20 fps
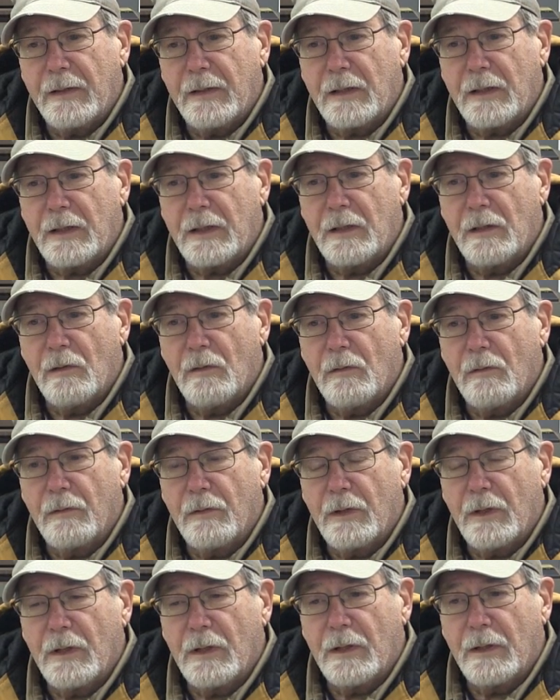You
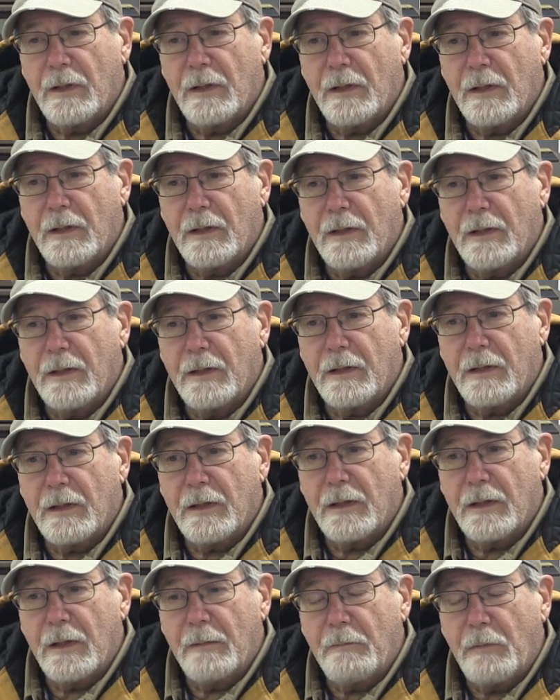know,
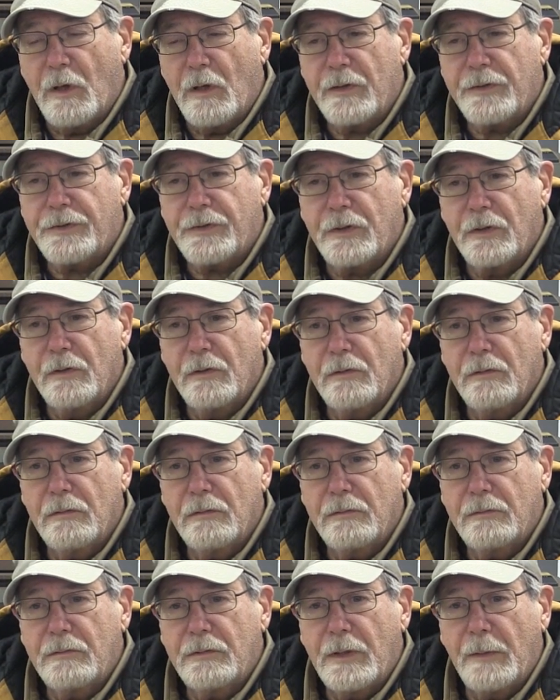a ball
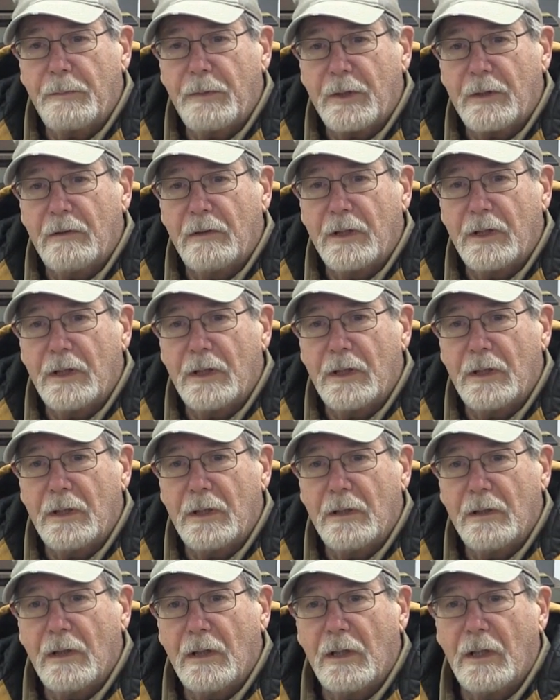screw,
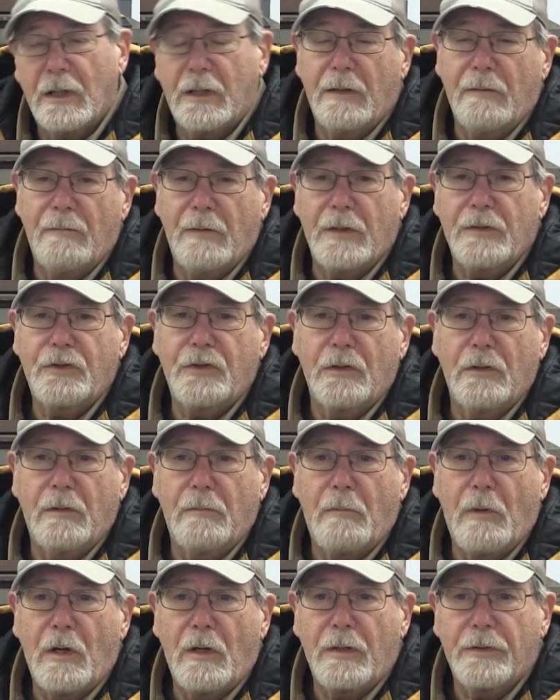typically a conventional
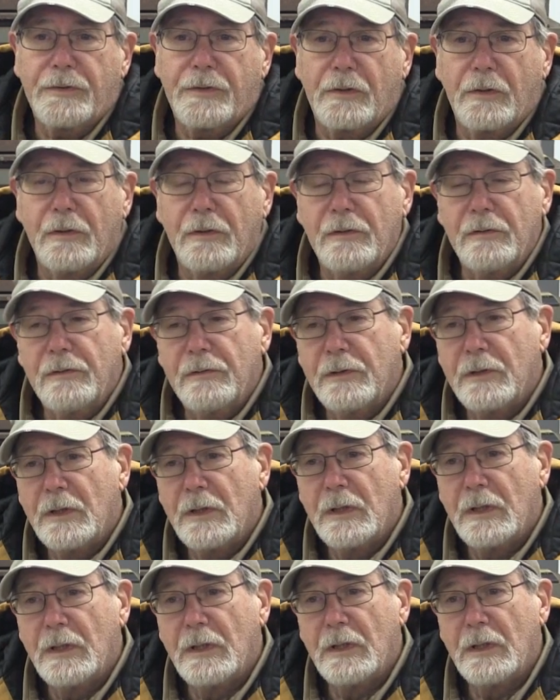ball screw
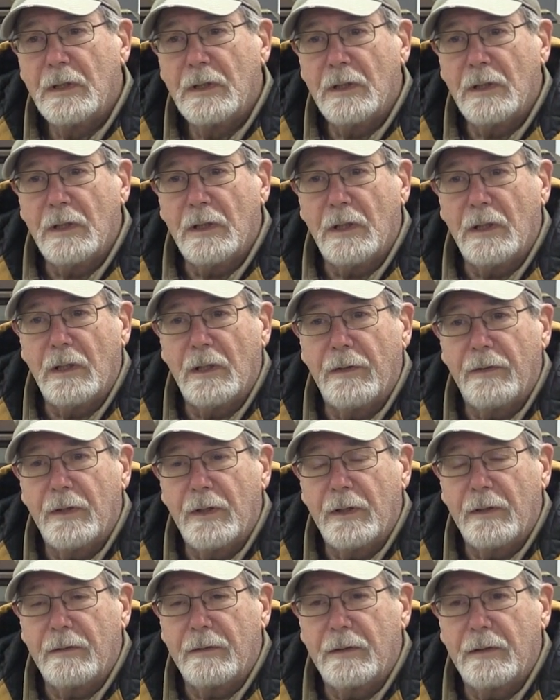
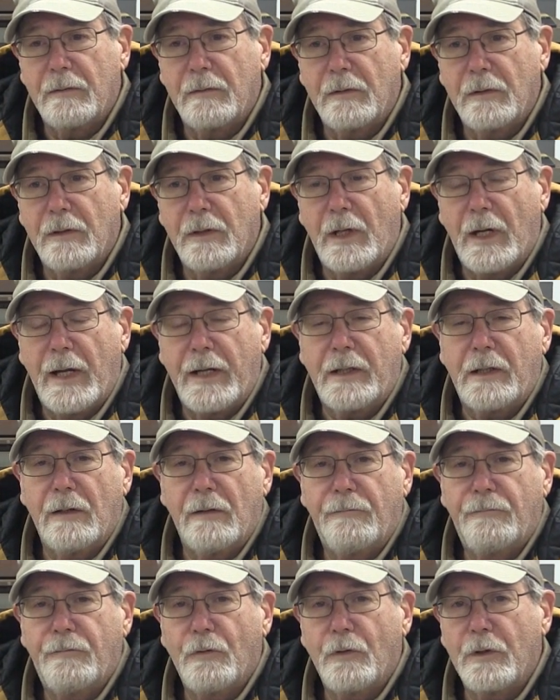that I could
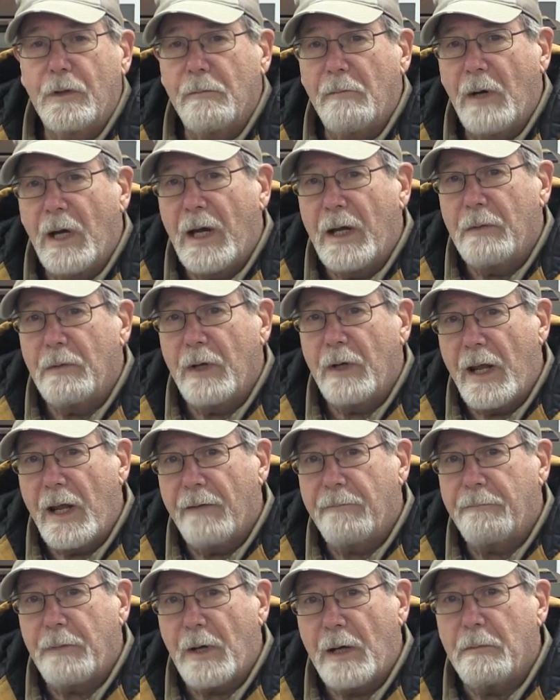afford to buy, would
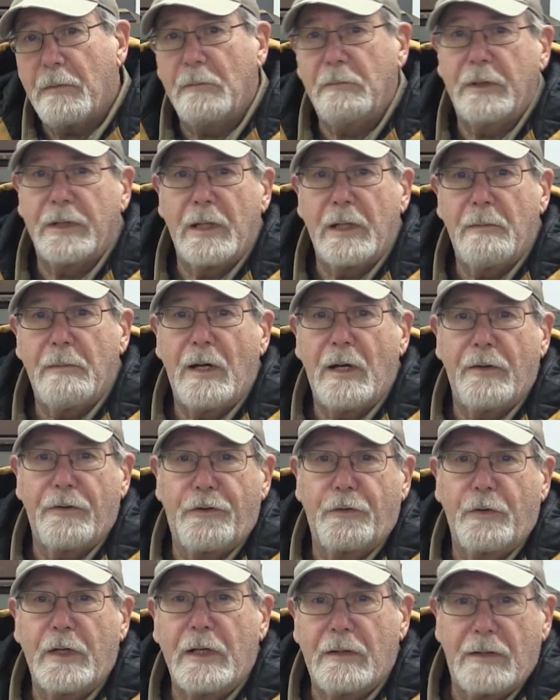have probably about
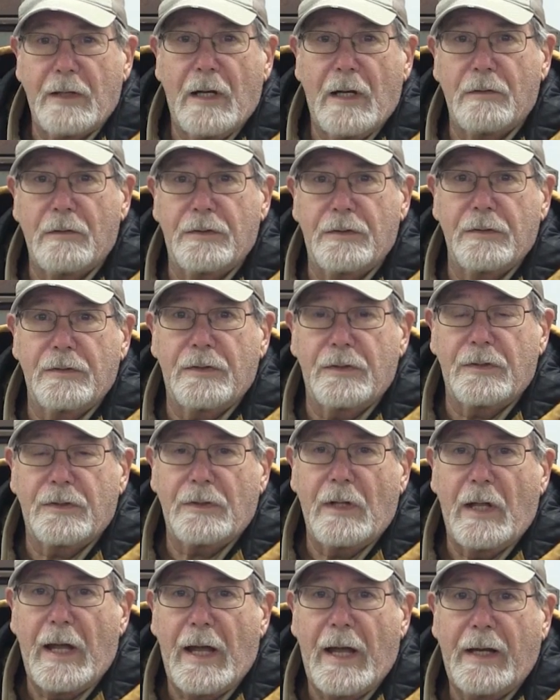3 thousandths of
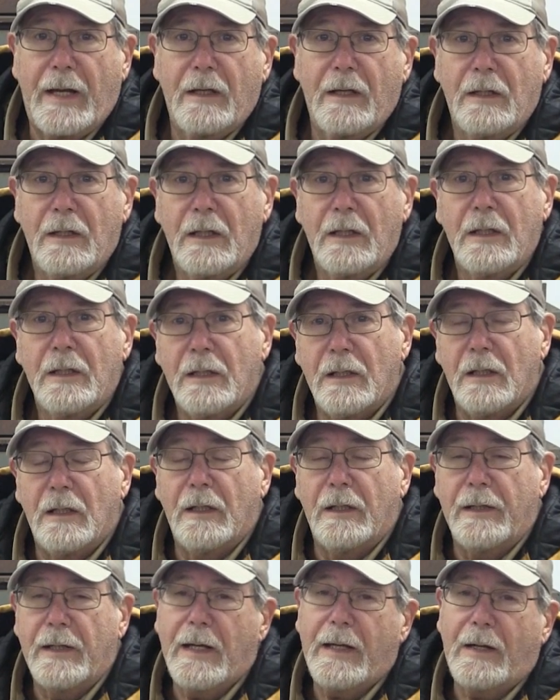slack.
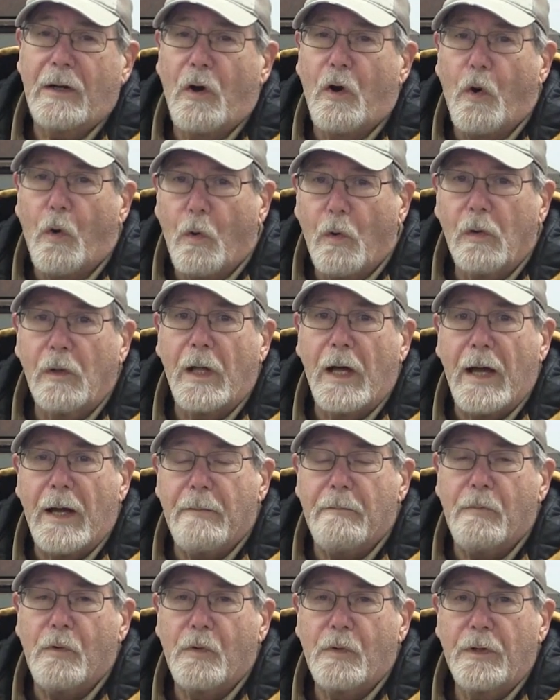Not a whole
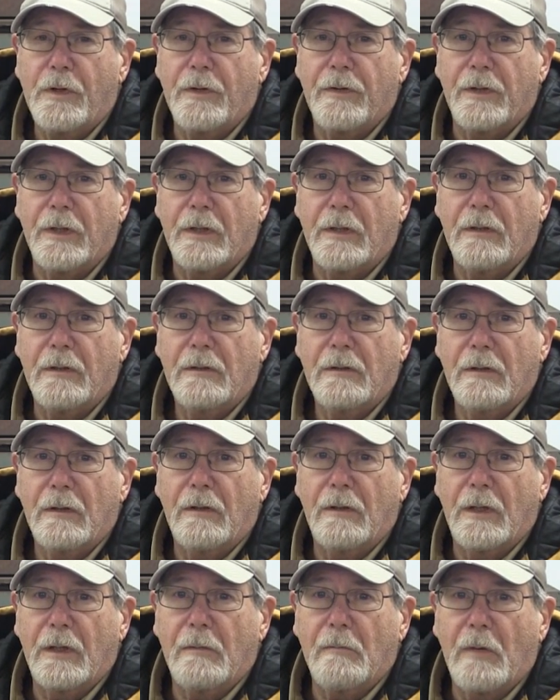lot more than
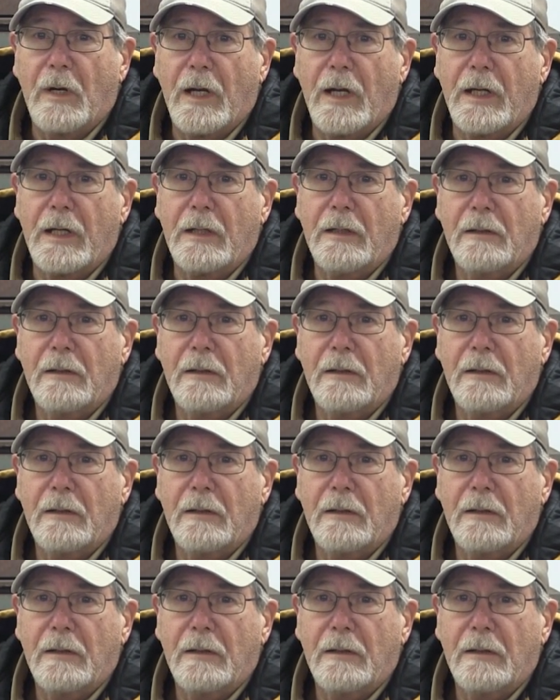my